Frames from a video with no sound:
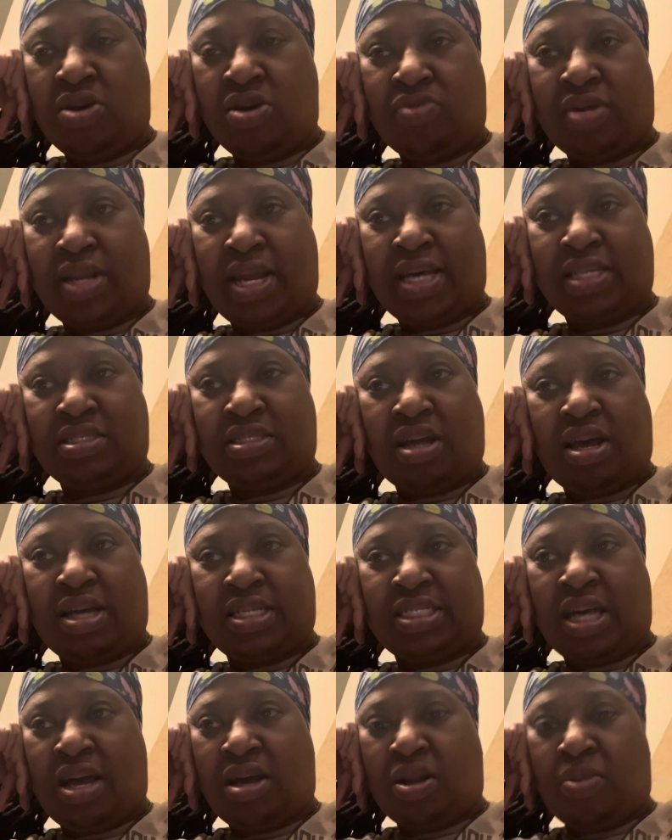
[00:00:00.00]
when I start
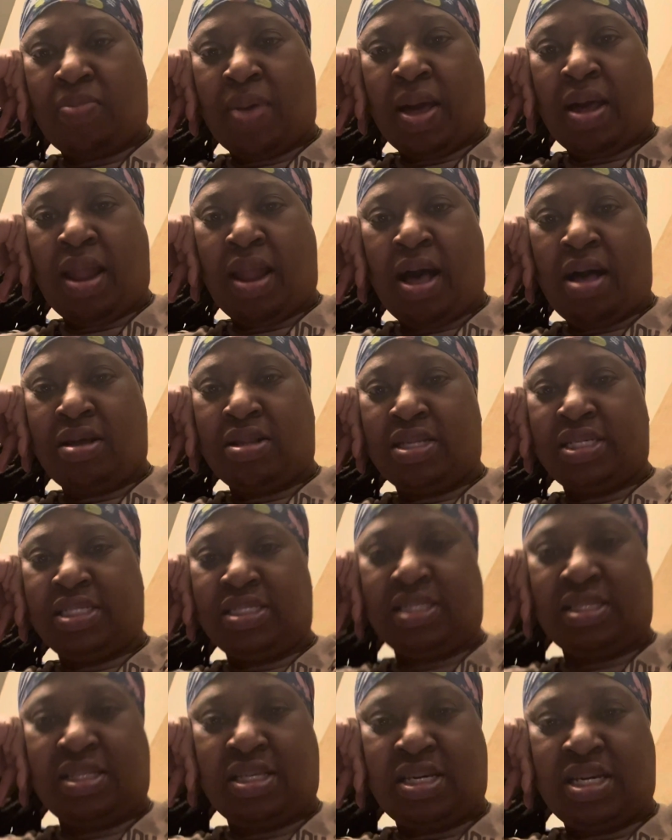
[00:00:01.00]
talking about all
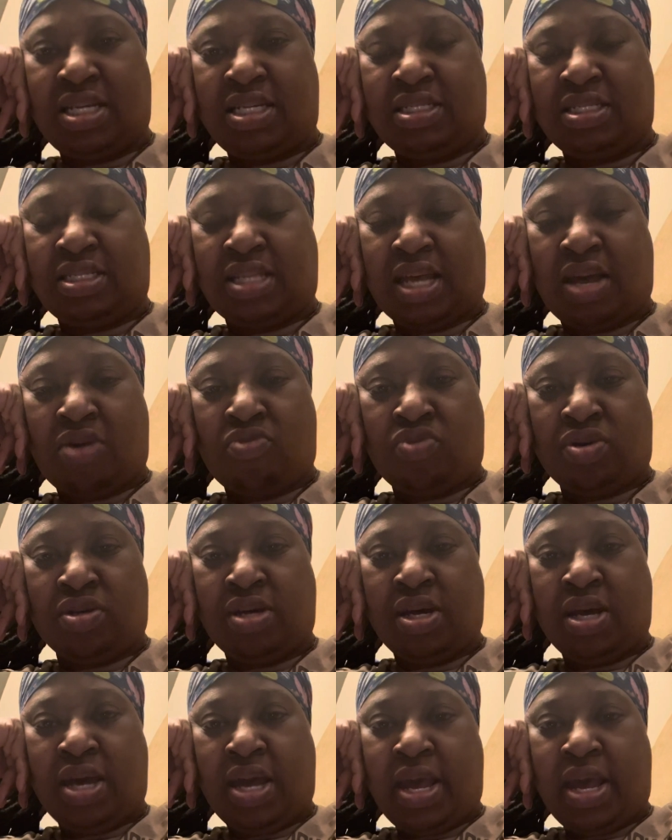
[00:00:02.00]
these things that will